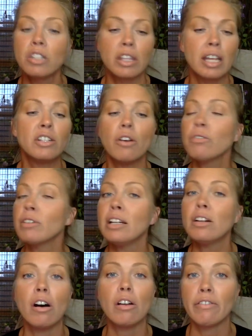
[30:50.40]
They don't need
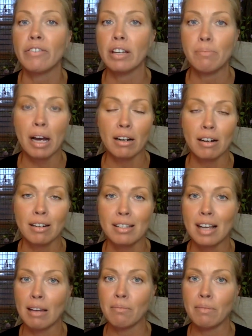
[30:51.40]
all the feedback on
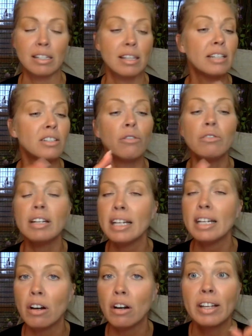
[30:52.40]
assignments. They
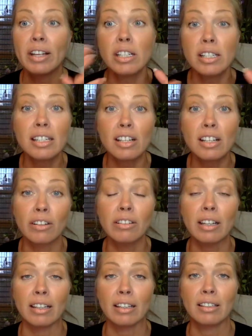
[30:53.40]
just need to
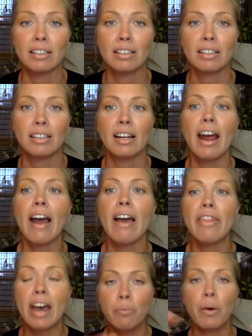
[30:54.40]
learn it. And
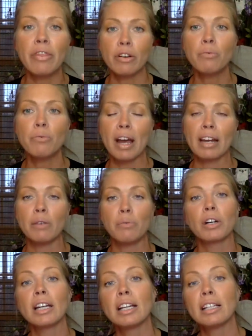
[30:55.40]
then when they're ready, we're
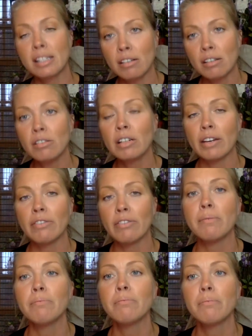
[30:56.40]
going to still give
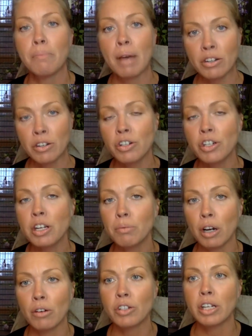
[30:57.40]
them mentorship
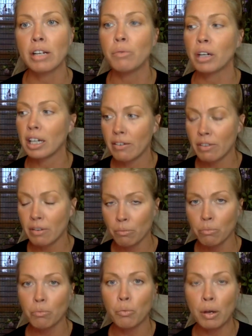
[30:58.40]
coaching. We're going to give them
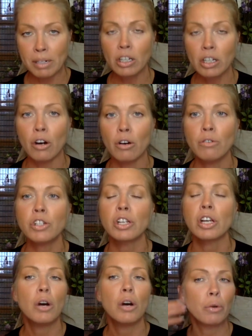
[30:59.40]
women to coach.
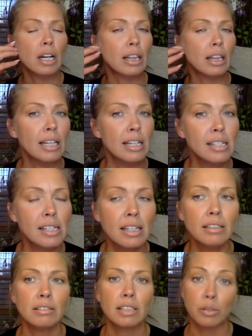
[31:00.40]
We're going to
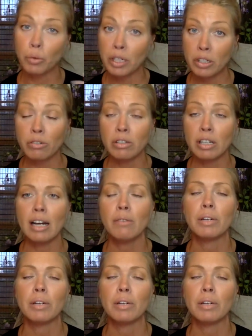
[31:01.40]
listen, because we do that.